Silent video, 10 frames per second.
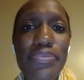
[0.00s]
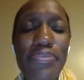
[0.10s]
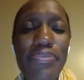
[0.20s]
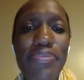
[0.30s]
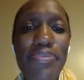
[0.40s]

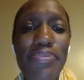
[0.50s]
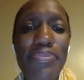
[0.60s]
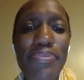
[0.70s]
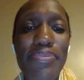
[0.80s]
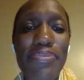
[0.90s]

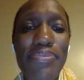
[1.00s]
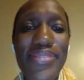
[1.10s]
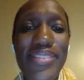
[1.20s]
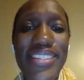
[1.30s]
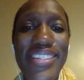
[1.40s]

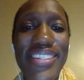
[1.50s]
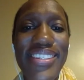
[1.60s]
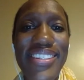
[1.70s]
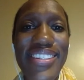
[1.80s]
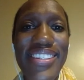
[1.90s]

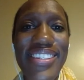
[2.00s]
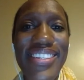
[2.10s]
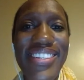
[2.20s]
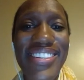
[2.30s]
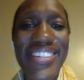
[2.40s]

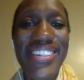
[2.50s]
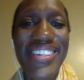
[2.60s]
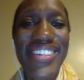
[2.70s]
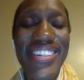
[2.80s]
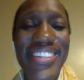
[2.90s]

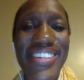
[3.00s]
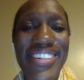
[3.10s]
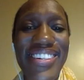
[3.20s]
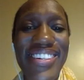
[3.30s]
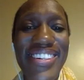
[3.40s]

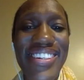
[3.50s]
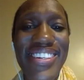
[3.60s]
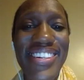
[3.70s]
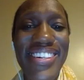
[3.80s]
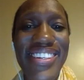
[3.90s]

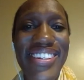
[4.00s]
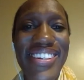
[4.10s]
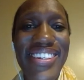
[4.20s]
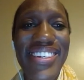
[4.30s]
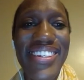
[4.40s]

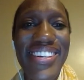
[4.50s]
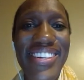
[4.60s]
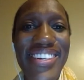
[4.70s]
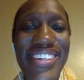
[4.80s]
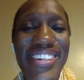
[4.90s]

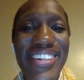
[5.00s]
(silent)